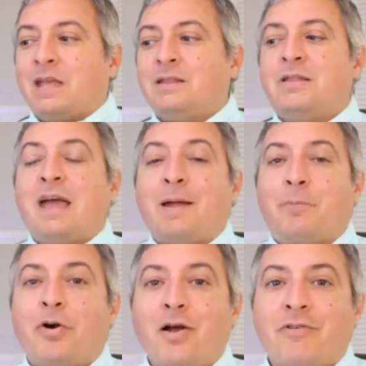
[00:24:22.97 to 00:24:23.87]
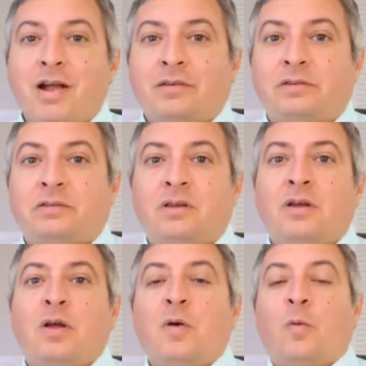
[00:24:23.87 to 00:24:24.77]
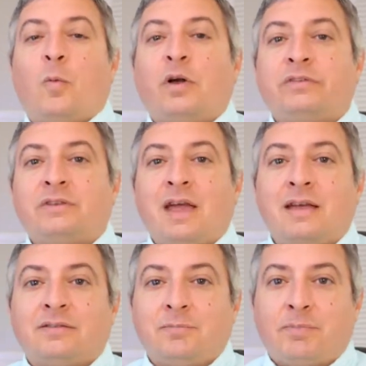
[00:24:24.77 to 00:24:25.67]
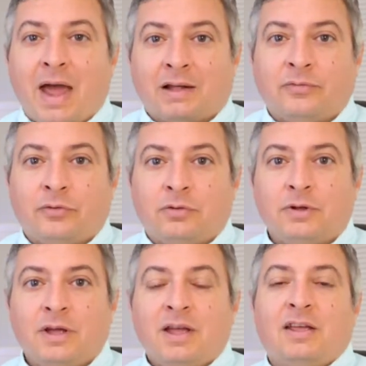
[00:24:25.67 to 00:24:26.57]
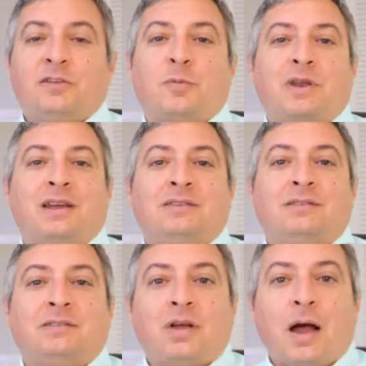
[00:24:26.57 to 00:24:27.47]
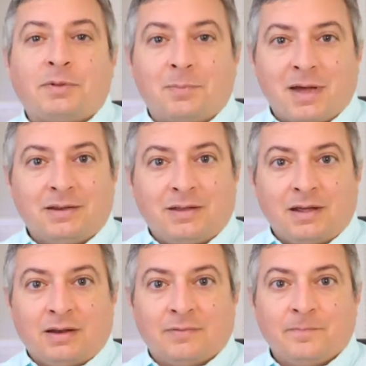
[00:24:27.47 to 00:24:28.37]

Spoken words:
That progress wasn't as impactful as when I stopped meditating.